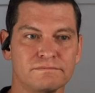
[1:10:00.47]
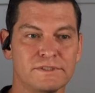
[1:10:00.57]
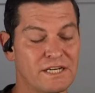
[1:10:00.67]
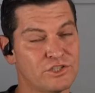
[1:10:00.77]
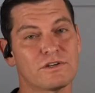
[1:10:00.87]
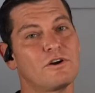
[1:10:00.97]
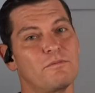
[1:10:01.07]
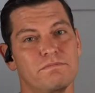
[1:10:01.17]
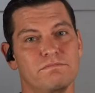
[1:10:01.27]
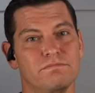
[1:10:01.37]
And I sure
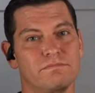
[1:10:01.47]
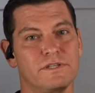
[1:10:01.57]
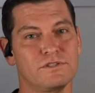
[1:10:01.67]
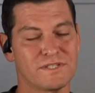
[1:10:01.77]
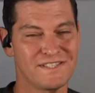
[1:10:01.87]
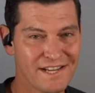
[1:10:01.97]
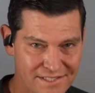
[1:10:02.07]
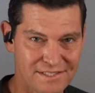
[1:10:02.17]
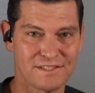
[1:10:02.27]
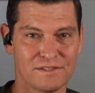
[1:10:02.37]
hope he enjoys next
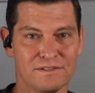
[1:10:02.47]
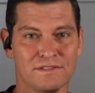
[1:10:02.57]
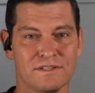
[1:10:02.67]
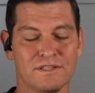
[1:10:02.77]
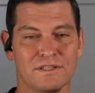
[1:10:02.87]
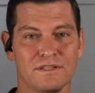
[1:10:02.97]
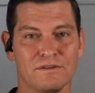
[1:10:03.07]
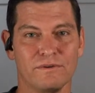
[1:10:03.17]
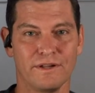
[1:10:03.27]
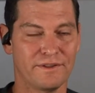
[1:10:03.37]
season
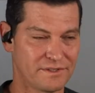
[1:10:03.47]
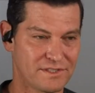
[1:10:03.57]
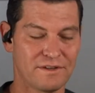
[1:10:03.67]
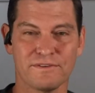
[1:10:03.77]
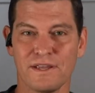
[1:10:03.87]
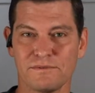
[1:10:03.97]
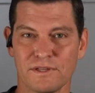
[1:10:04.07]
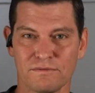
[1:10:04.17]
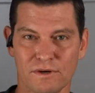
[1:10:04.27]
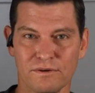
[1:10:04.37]
when all those tough games on
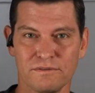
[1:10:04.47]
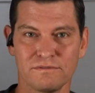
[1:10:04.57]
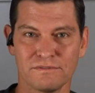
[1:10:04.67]
the road,